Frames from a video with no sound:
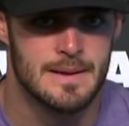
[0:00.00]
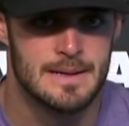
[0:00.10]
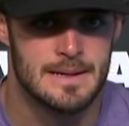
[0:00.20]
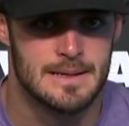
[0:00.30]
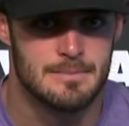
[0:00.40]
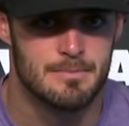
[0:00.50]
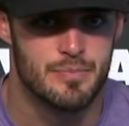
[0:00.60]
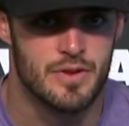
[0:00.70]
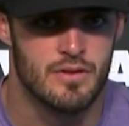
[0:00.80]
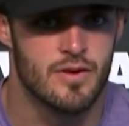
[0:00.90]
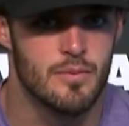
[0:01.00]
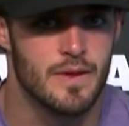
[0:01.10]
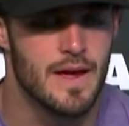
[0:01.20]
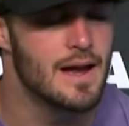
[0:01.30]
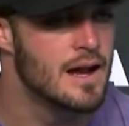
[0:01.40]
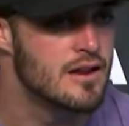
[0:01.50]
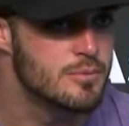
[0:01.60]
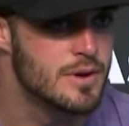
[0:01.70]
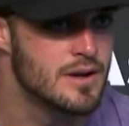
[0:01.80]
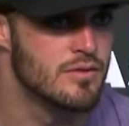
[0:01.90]
um, from that
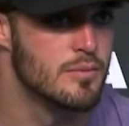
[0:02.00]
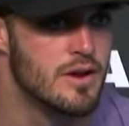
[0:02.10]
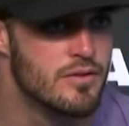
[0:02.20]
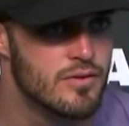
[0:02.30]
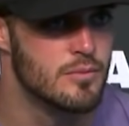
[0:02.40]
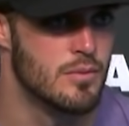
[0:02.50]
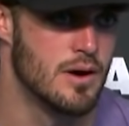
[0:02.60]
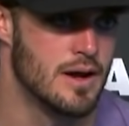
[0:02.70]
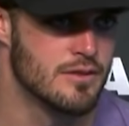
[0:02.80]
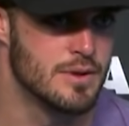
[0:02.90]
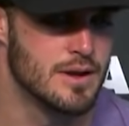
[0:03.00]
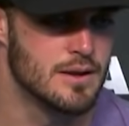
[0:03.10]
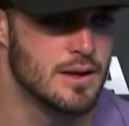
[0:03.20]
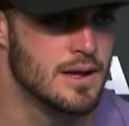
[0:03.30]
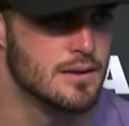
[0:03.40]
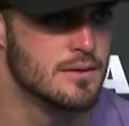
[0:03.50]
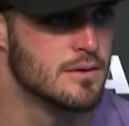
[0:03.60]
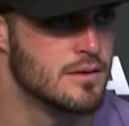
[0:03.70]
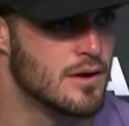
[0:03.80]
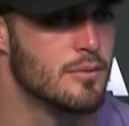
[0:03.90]
aspect, from a football aspect, I hate
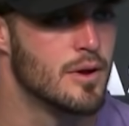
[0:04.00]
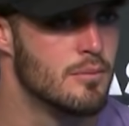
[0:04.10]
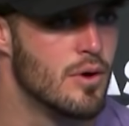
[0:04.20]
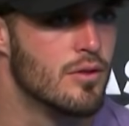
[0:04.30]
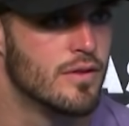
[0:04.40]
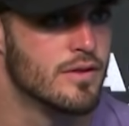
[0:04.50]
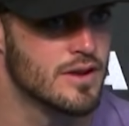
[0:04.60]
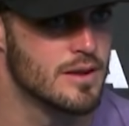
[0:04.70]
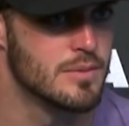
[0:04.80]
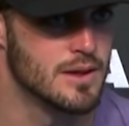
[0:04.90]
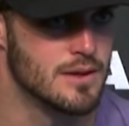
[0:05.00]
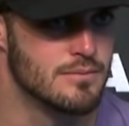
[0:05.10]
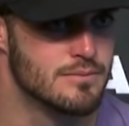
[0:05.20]
to talk about both in the same thing,